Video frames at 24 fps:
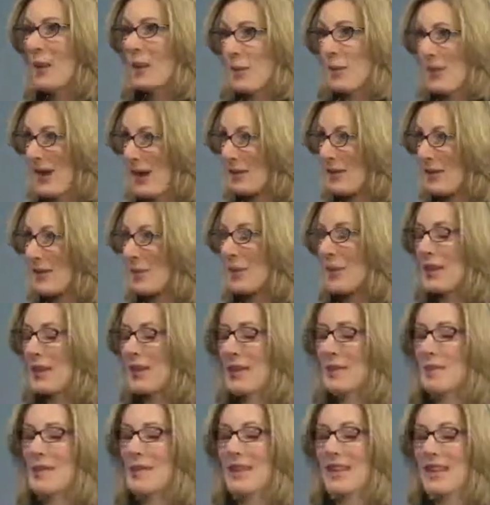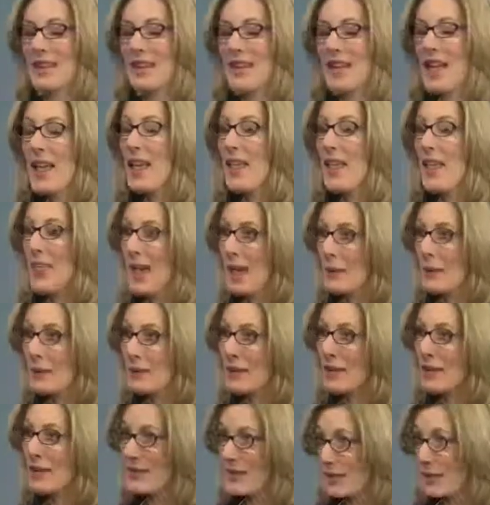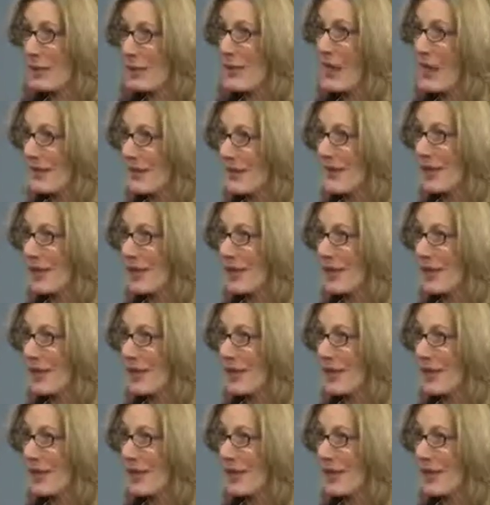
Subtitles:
We have this weekly meeting. Then so that's